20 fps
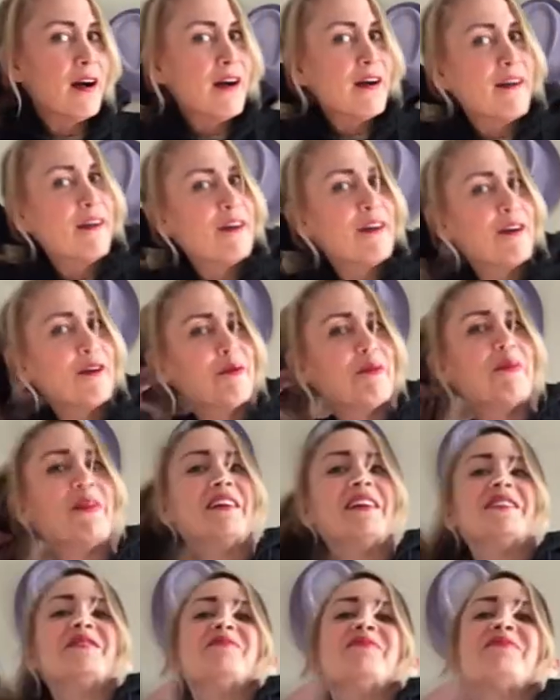um,
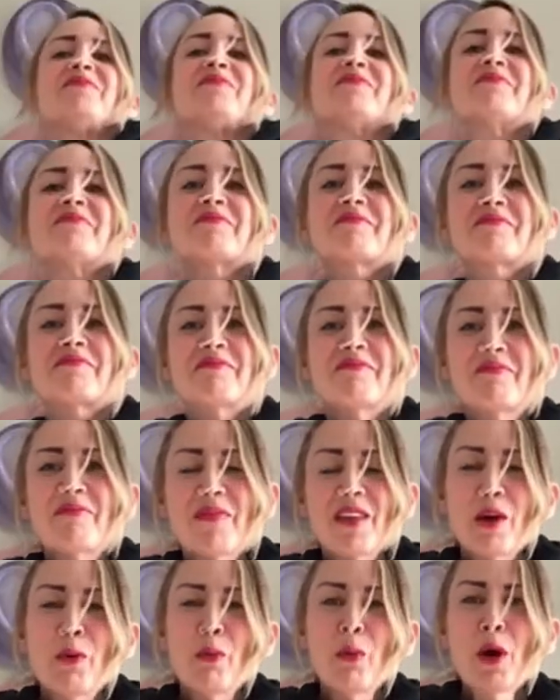
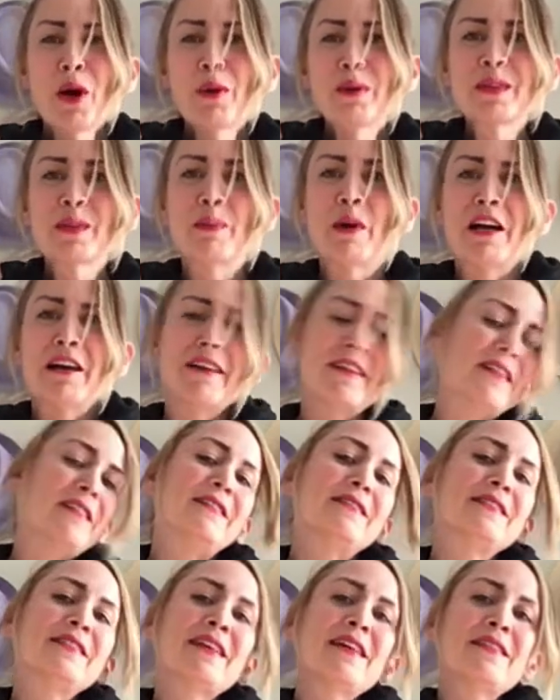where I was buying
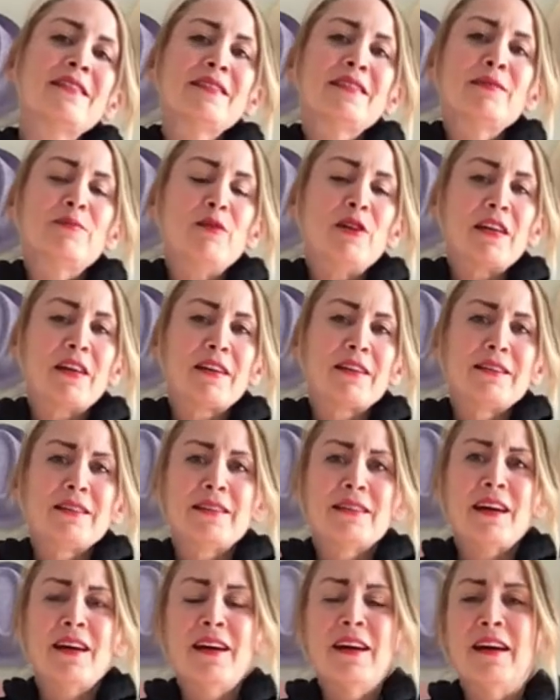incense because,
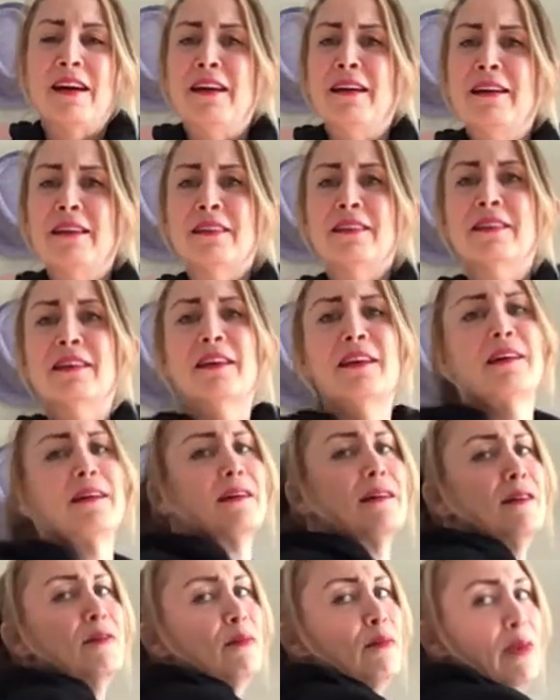hi,
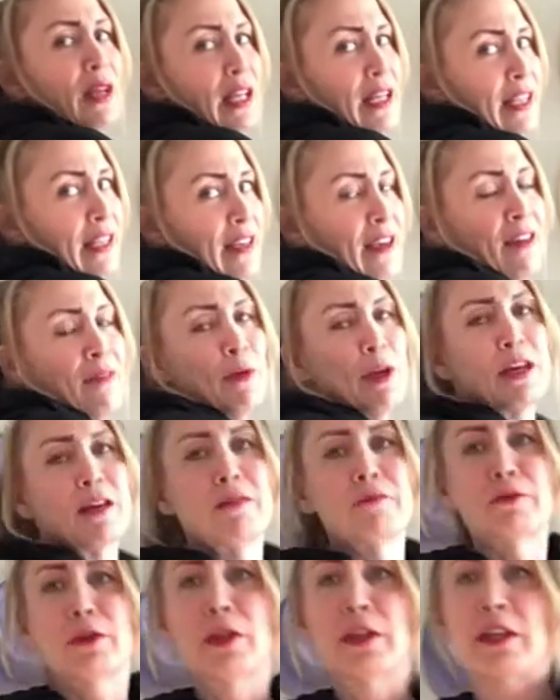um, and he gave me a
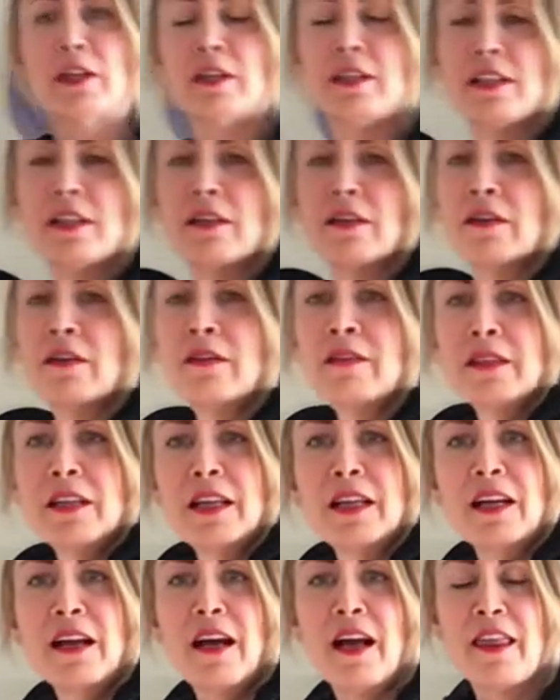really good deal.
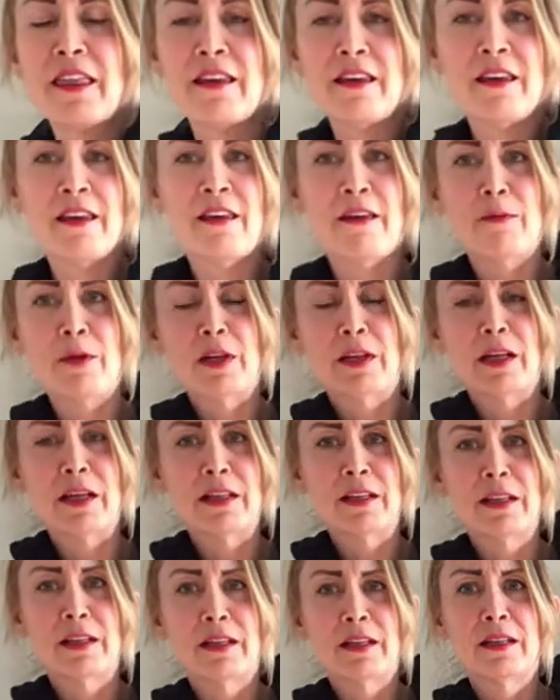I think he gave me
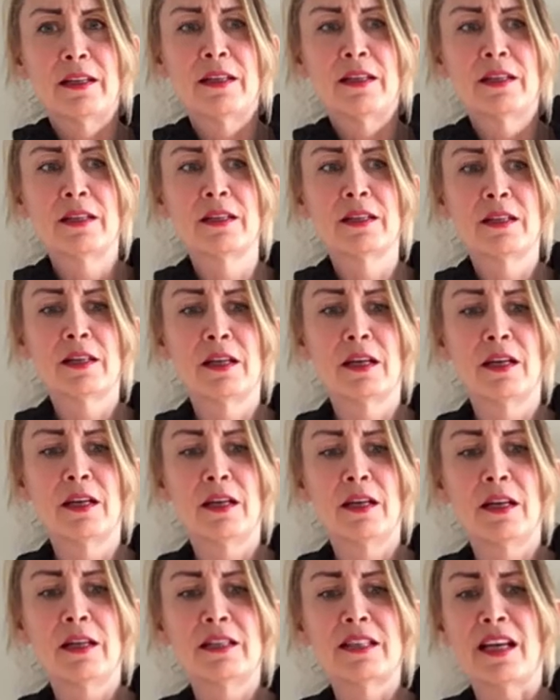like
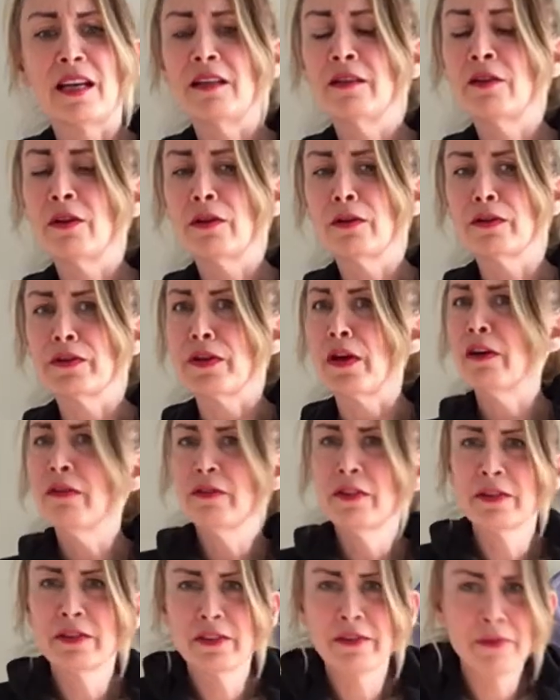$10 off
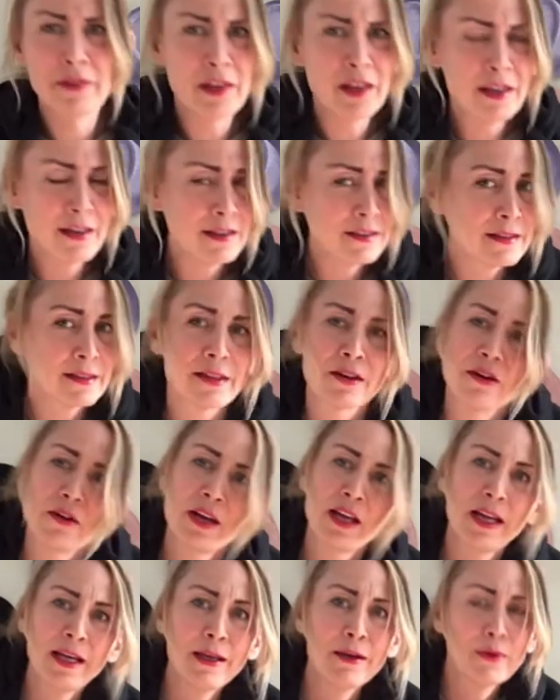or something. So
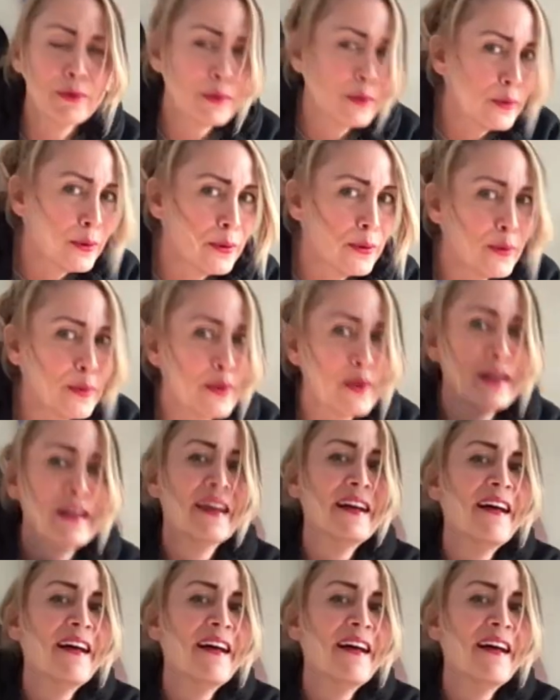anywho,